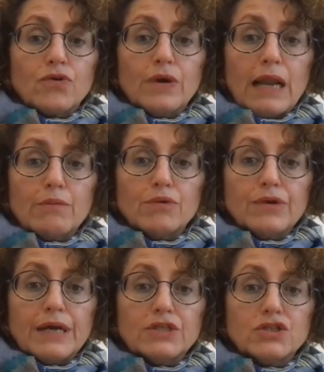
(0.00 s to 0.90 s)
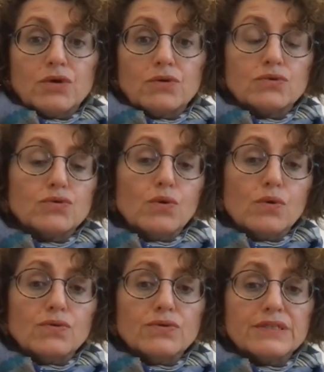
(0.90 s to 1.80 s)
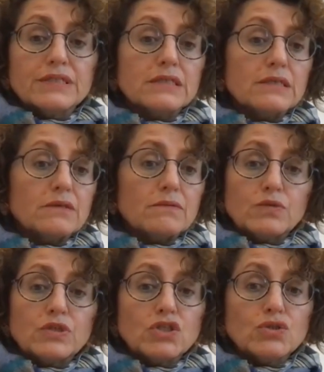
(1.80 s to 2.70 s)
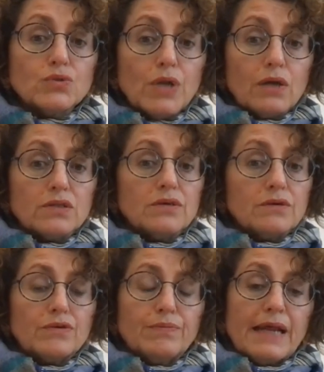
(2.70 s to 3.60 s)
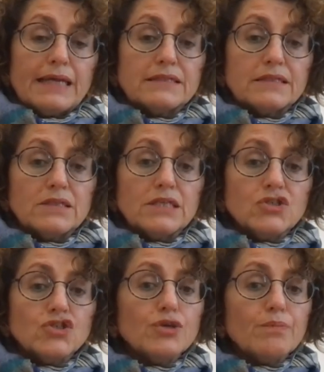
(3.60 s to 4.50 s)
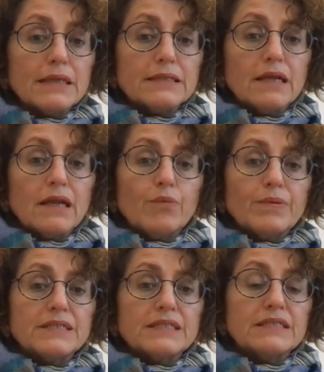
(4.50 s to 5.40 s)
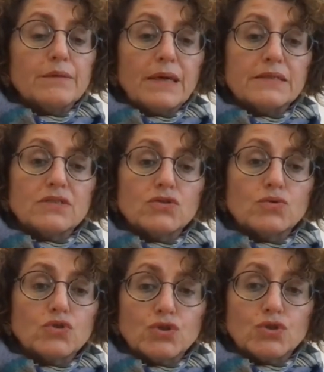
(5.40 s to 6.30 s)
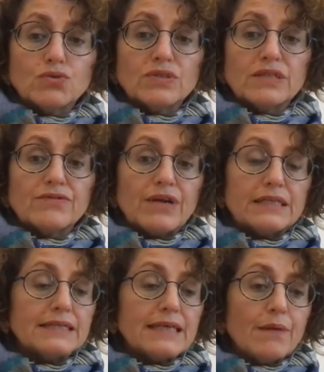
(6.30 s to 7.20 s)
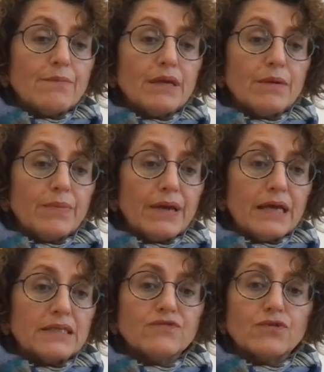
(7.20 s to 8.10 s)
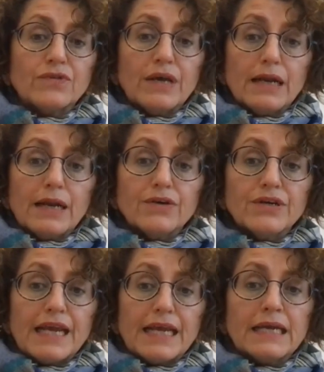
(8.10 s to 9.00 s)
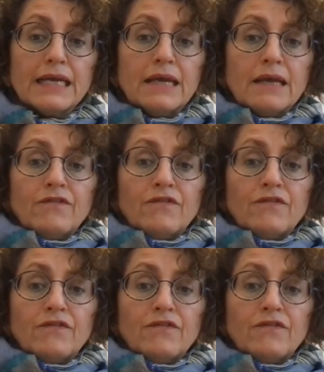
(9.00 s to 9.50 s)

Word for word: for collaboration tools which do not replace the teacher but allow participants to choose the right time and pace for their learning.